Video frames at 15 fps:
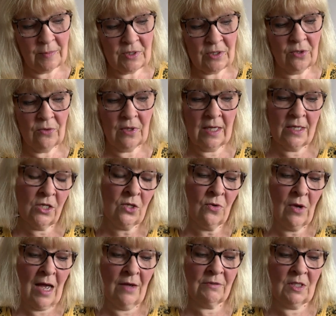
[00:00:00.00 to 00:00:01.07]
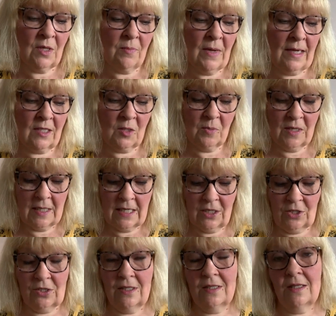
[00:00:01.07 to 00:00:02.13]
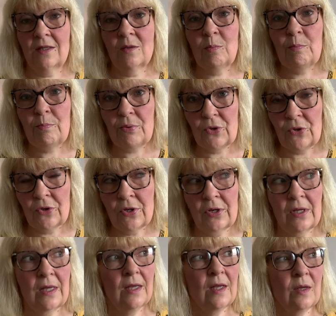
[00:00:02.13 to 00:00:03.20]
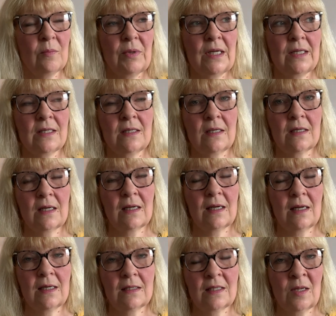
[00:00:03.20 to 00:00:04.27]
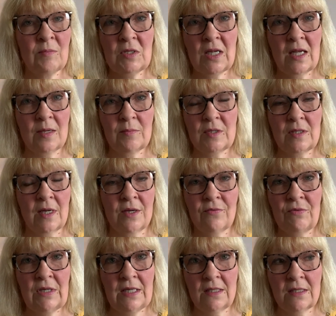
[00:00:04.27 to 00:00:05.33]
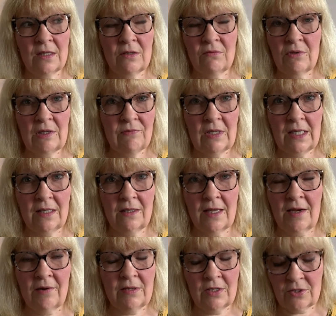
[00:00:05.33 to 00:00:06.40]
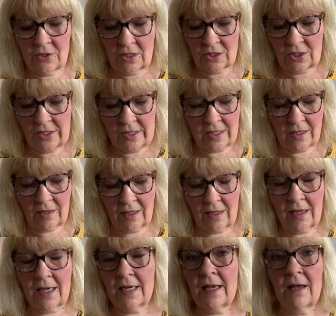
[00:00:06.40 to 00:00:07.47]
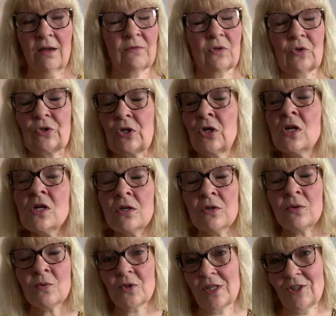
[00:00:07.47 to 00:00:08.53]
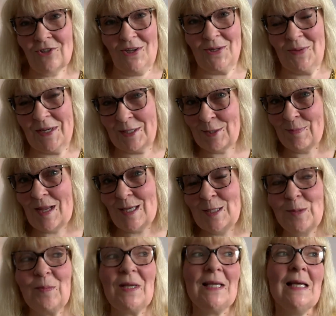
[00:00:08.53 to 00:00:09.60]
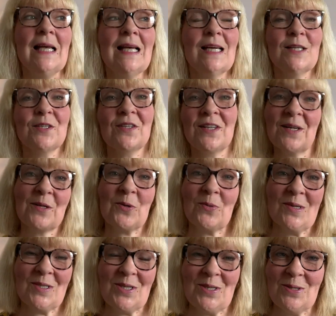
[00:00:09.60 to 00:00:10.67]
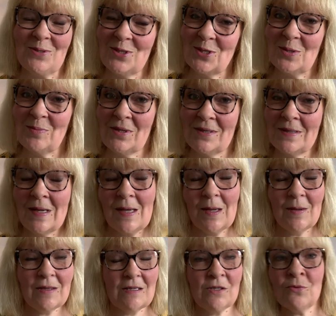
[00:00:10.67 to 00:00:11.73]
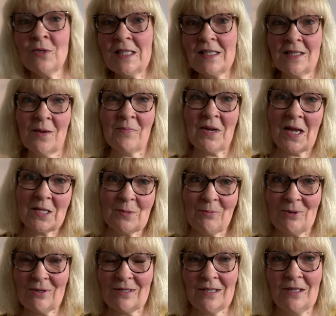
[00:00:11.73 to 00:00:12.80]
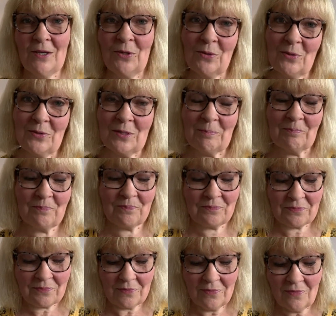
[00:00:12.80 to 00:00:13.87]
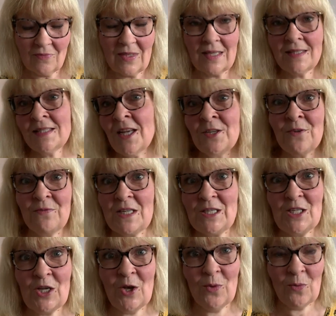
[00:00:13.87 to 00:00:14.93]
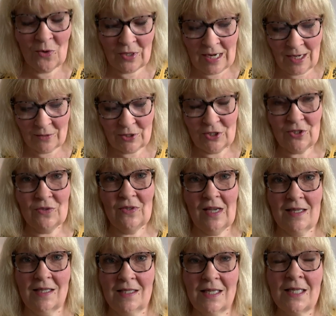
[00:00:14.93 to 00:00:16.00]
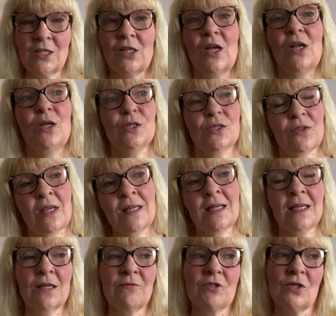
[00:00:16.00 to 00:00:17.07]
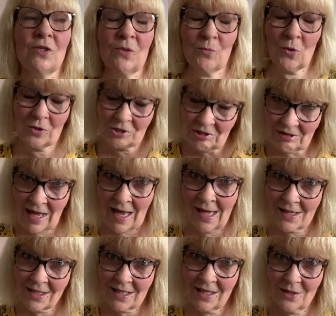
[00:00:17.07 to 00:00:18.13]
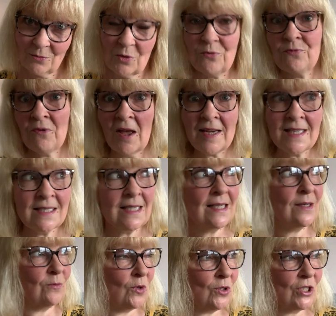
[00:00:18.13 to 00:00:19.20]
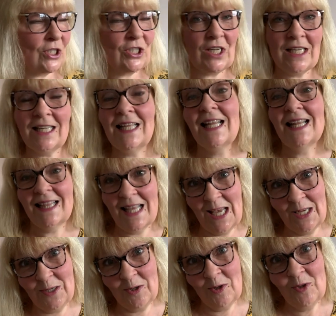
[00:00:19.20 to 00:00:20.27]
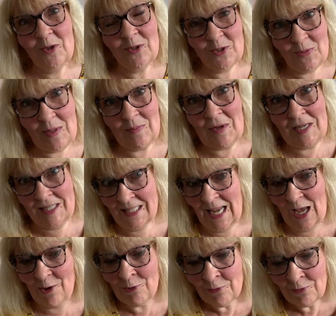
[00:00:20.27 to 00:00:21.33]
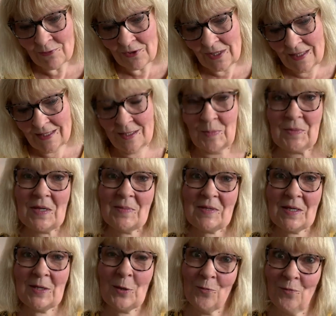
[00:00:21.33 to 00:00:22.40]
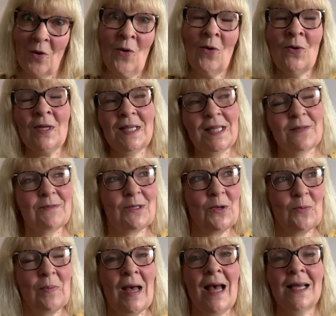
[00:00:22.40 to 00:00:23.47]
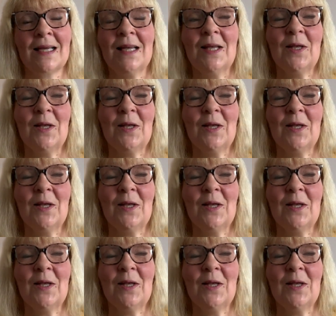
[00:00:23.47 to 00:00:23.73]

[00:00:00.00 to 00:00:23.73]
So they do have some explanations in the book, but sometimes I read and reread their instructions and think I haven't got a clue what they're trying to explain to me. So then I go onto YouTube, and there's always some nice person who's done a video on how to do that stitch. So then I have to watch that, well, find it, watch it, then do it myself. Sometimes I go wrong and have to go back.